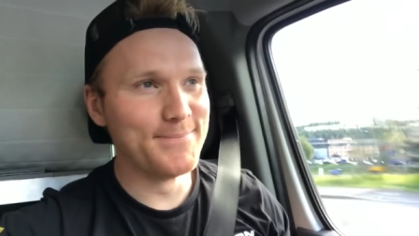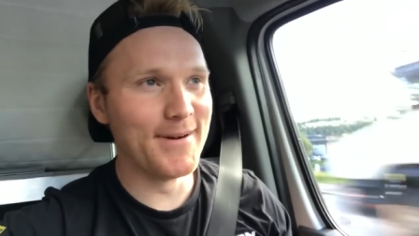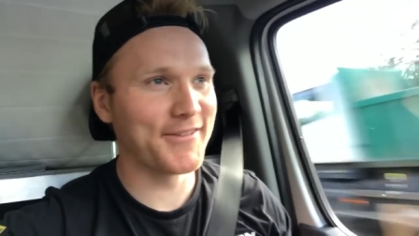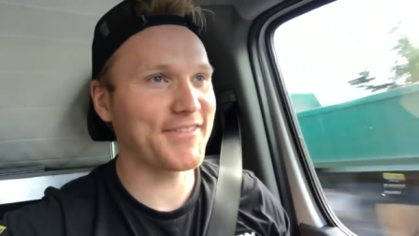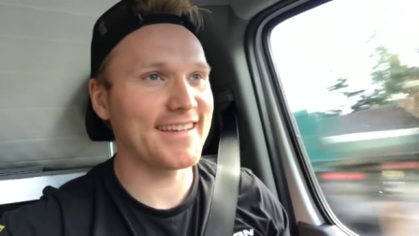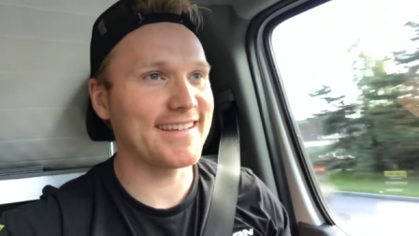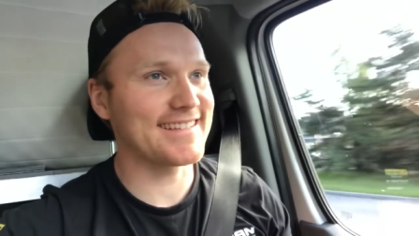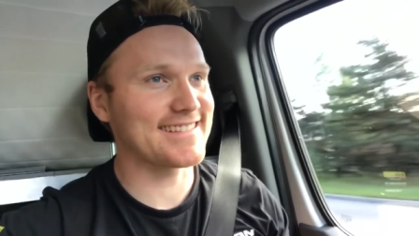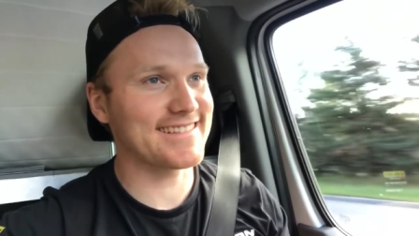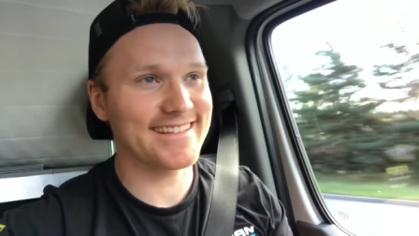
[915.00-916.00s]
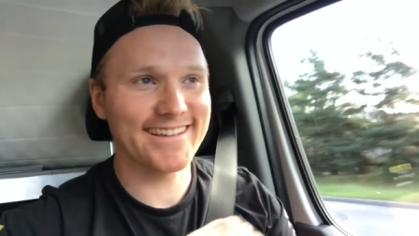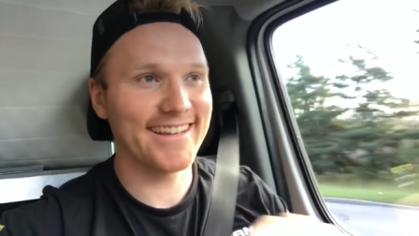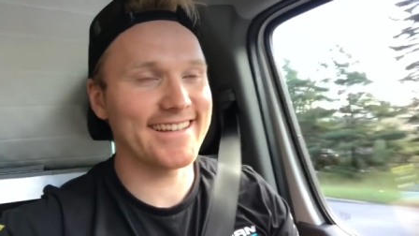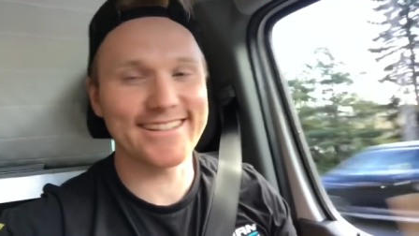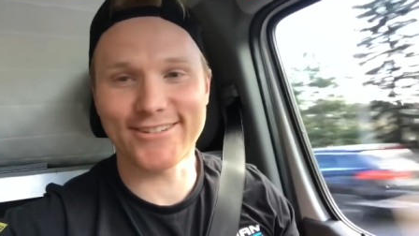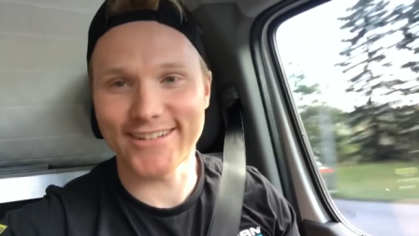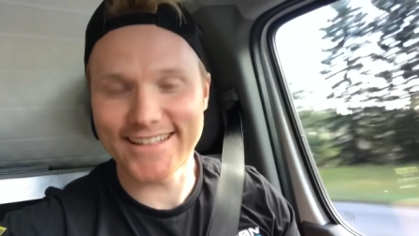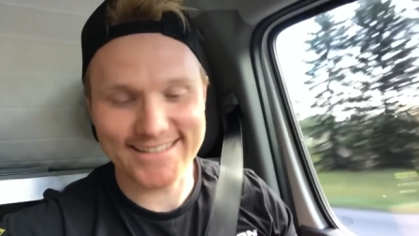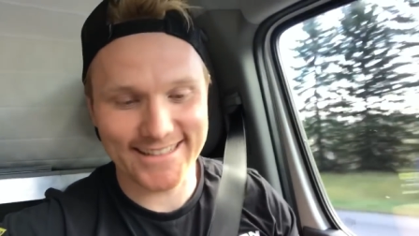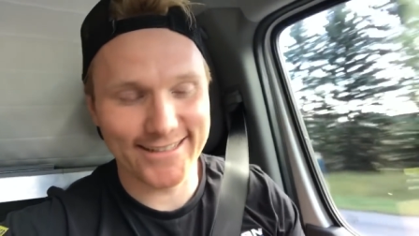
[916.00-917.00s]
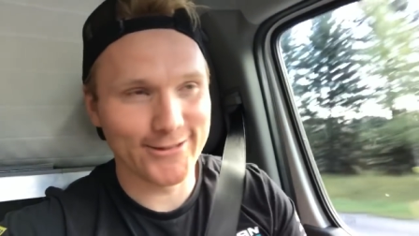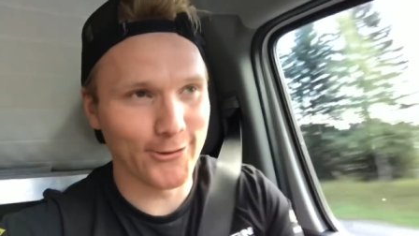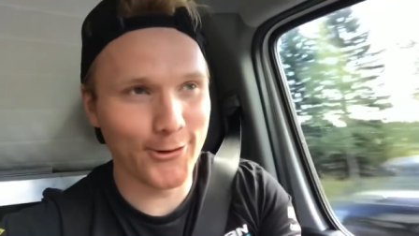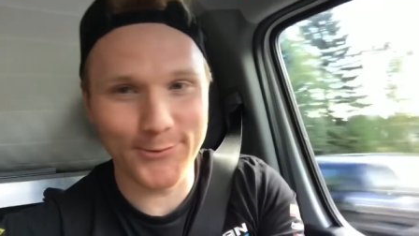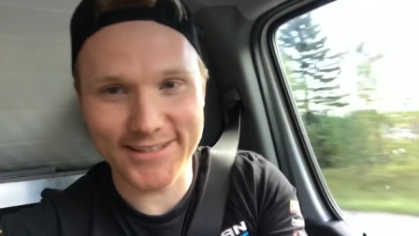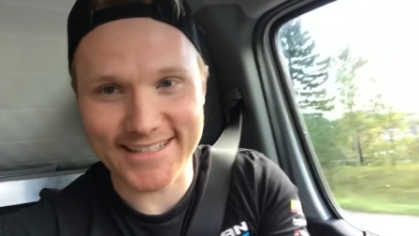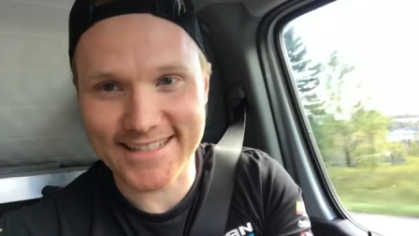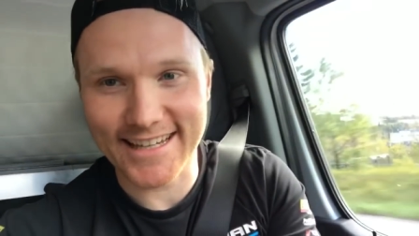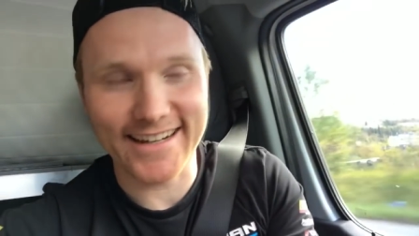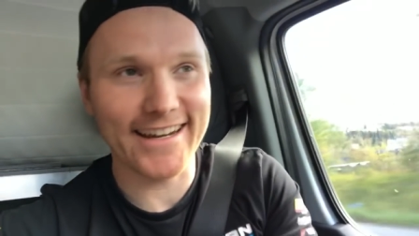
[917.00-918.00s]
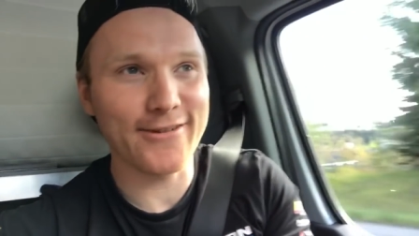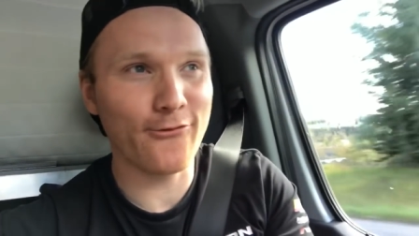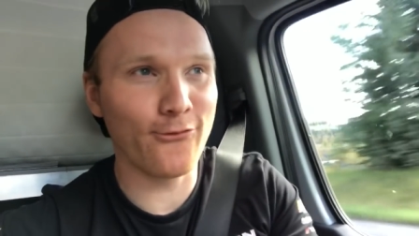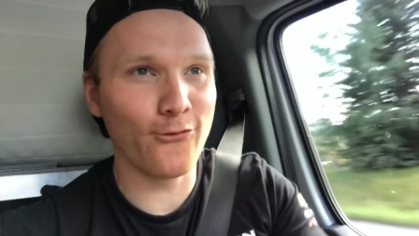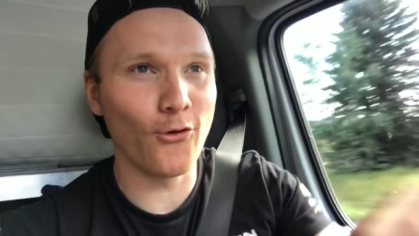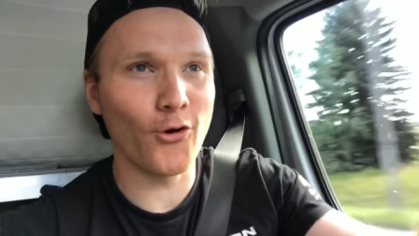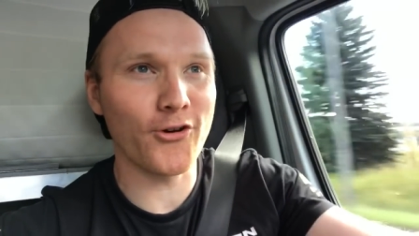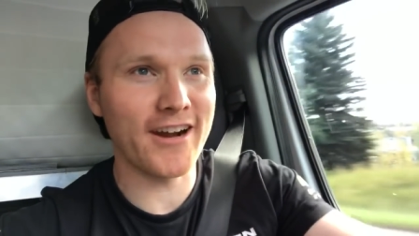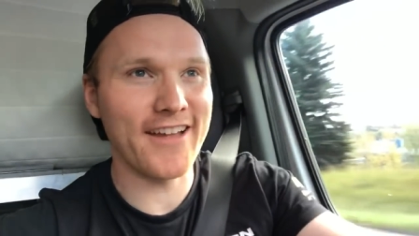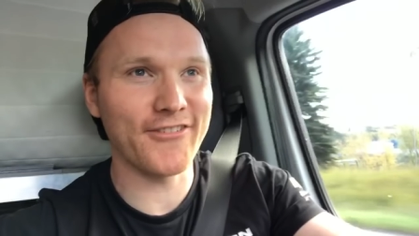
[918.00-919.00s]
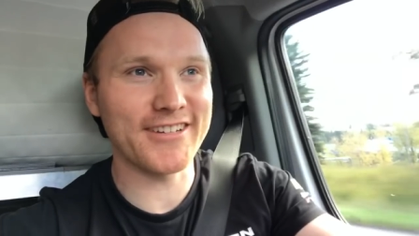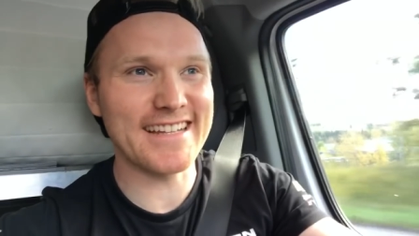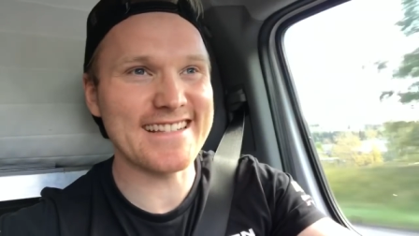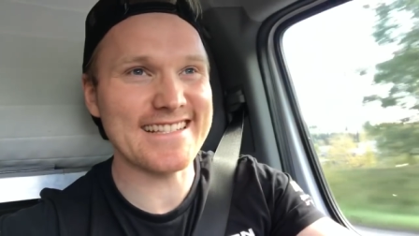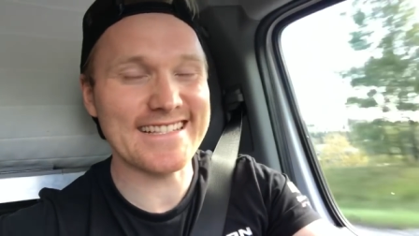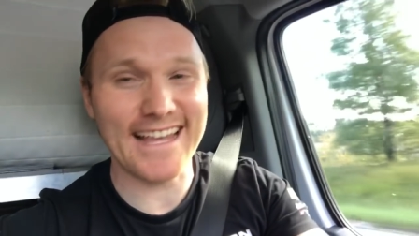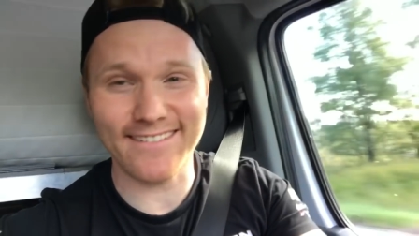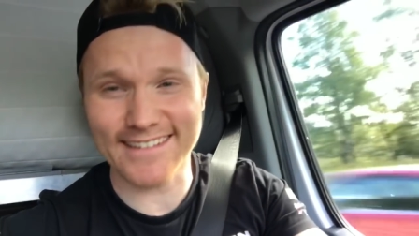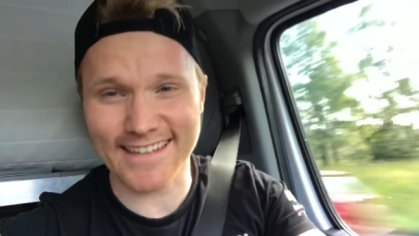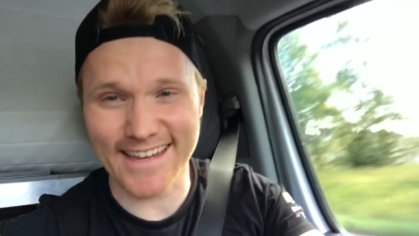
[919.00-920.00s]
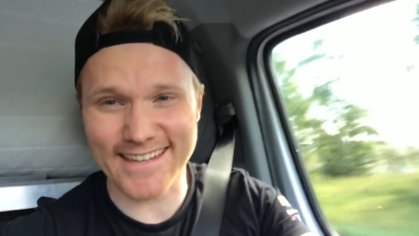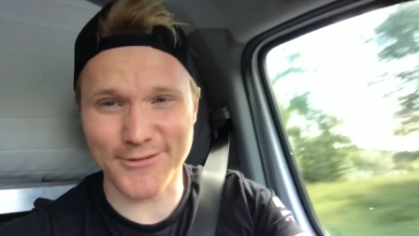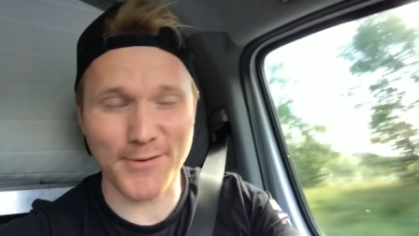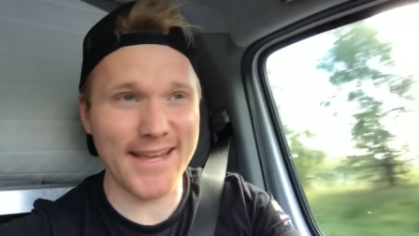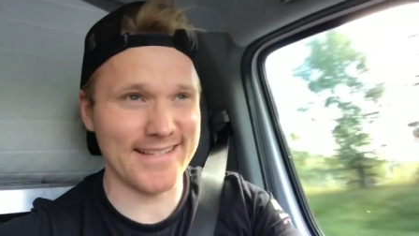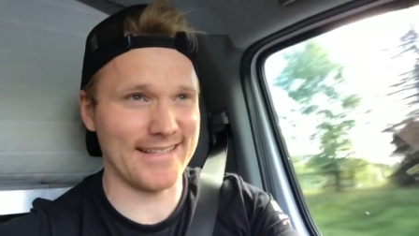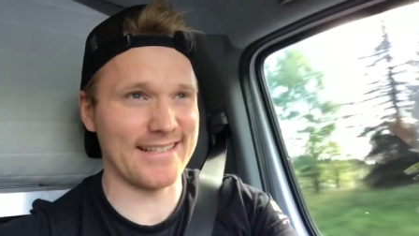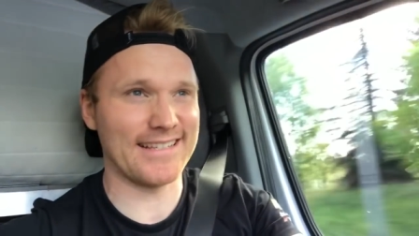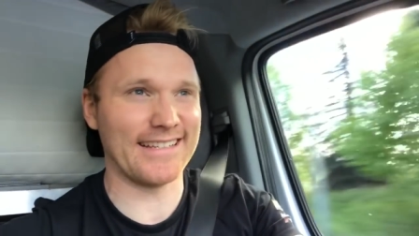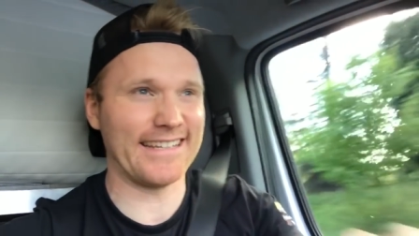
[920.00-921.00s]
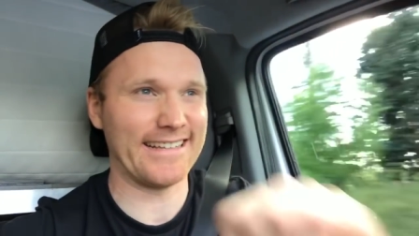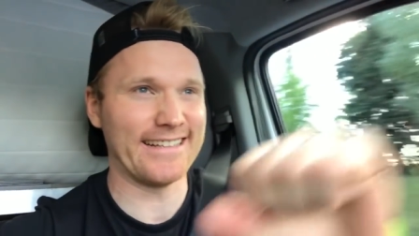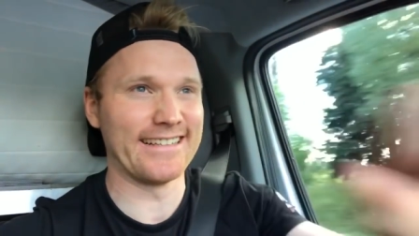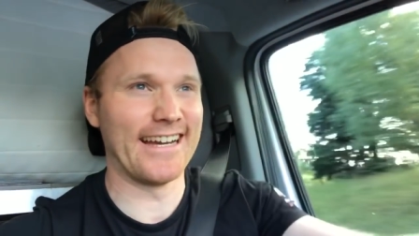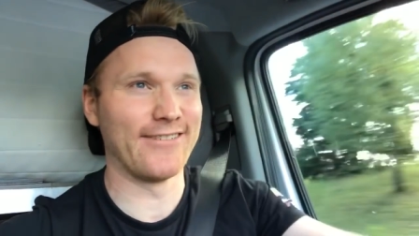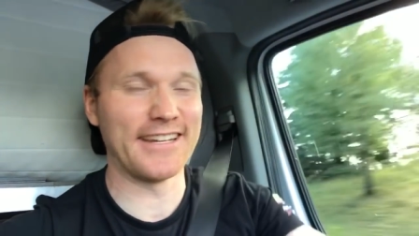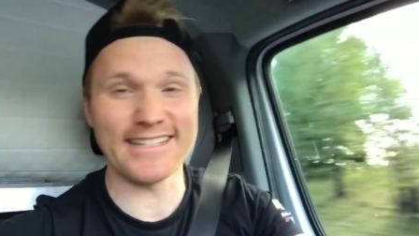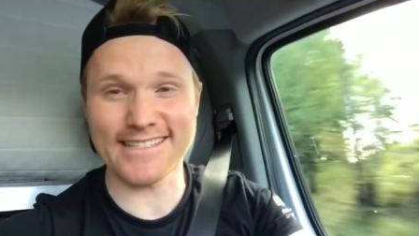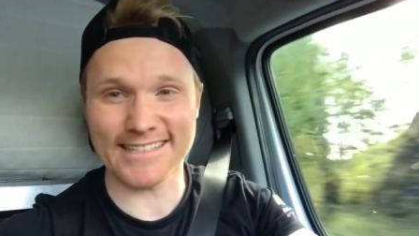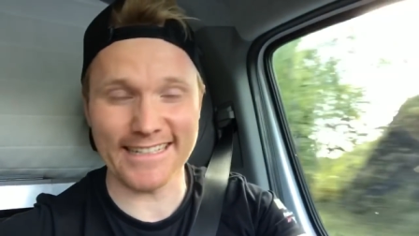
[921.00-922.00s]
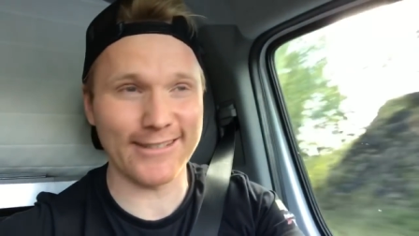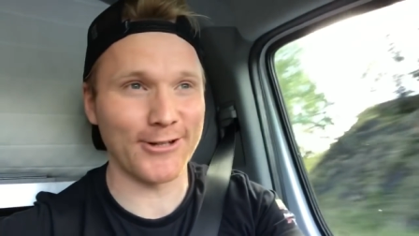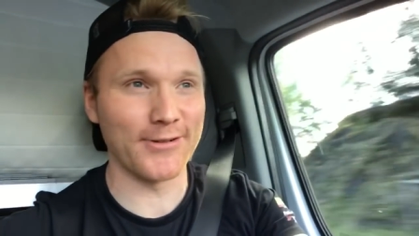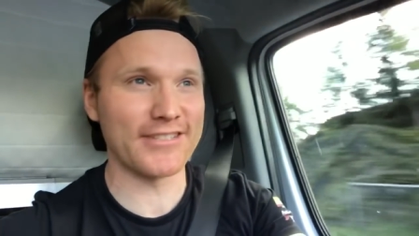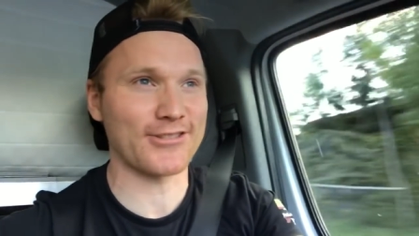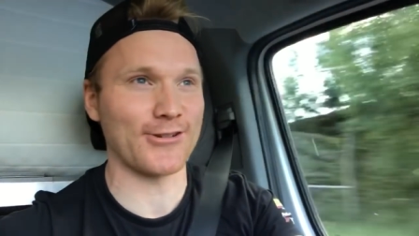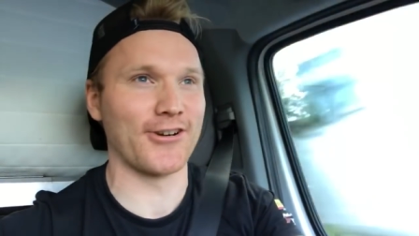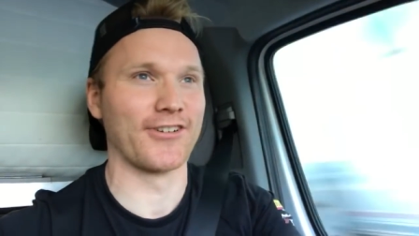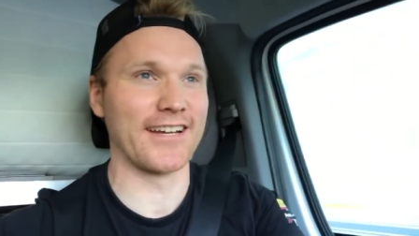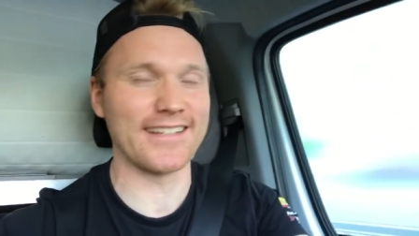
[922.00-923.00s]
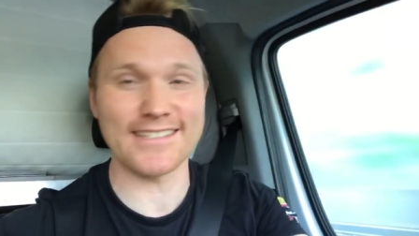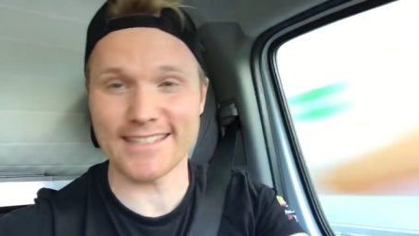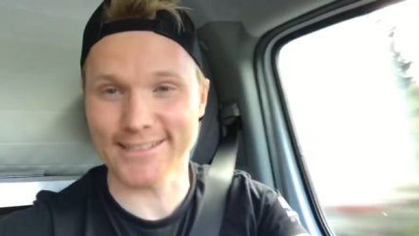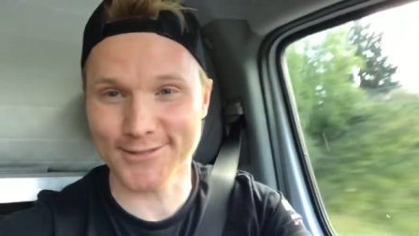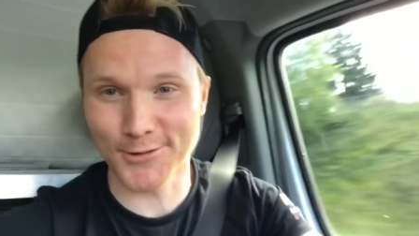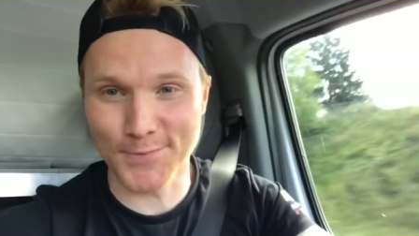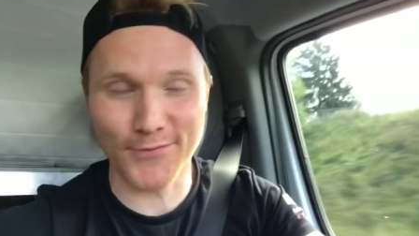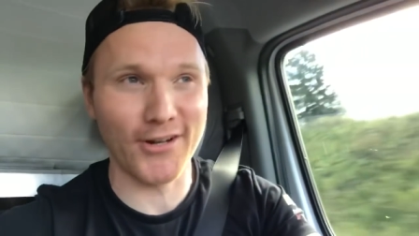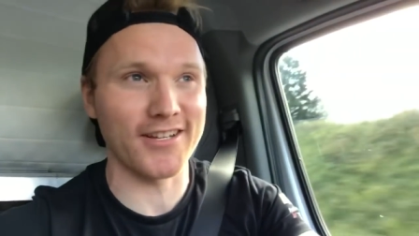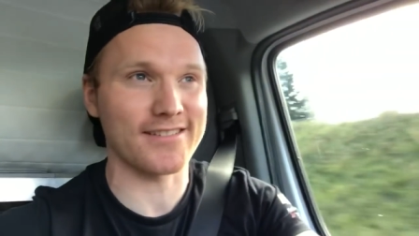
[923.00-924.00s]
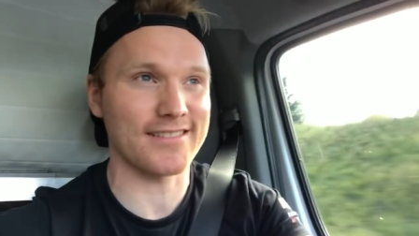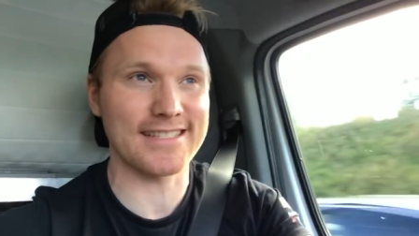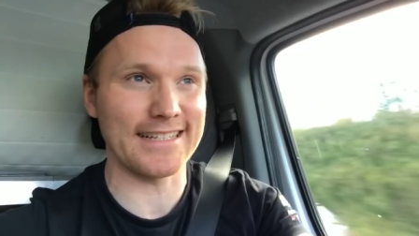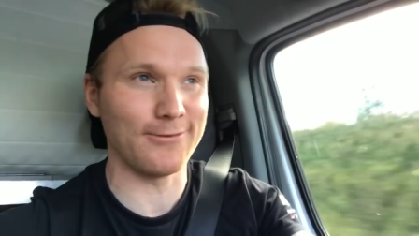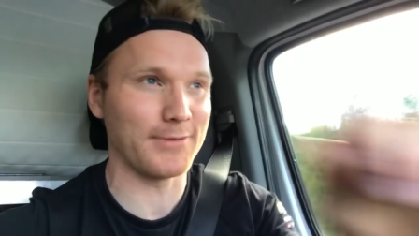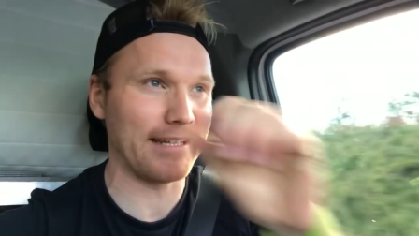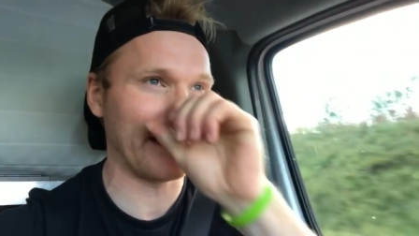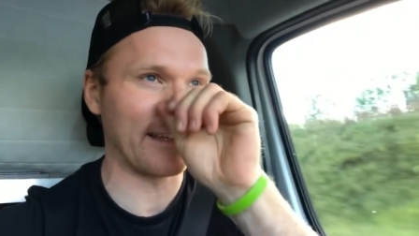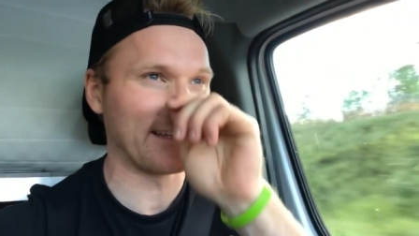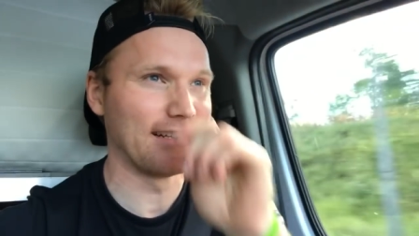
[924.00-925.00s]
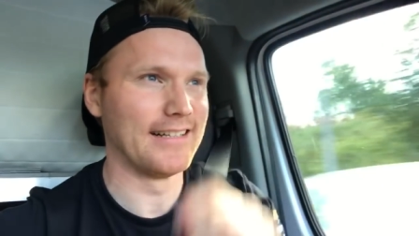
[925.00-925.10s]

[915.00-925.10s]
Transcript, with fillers: Maltese, that's crazy. You heard what he said, eh? 478 races he did till now, and he's still going strong, and he's still super fast, still winning,